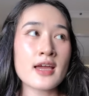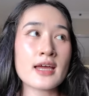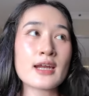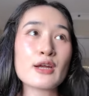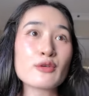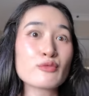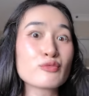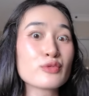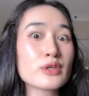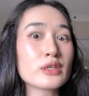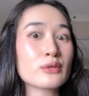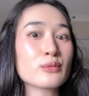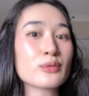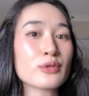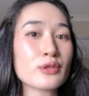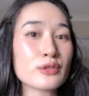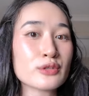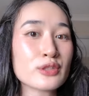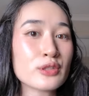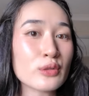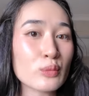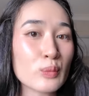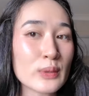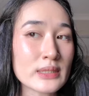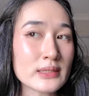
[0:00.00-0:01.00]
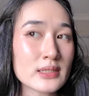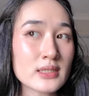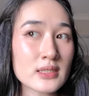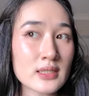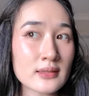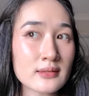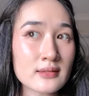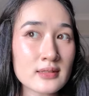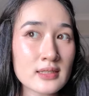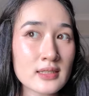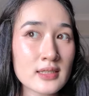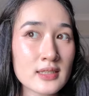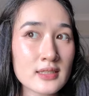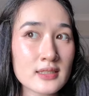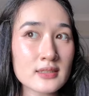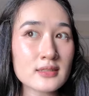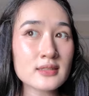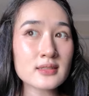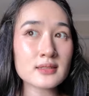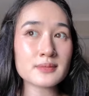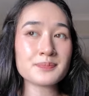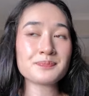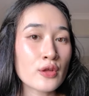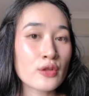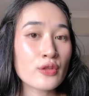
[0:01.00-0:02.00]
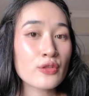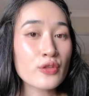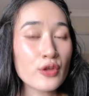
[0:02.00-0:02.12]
And I really want to go to the Whitsundays.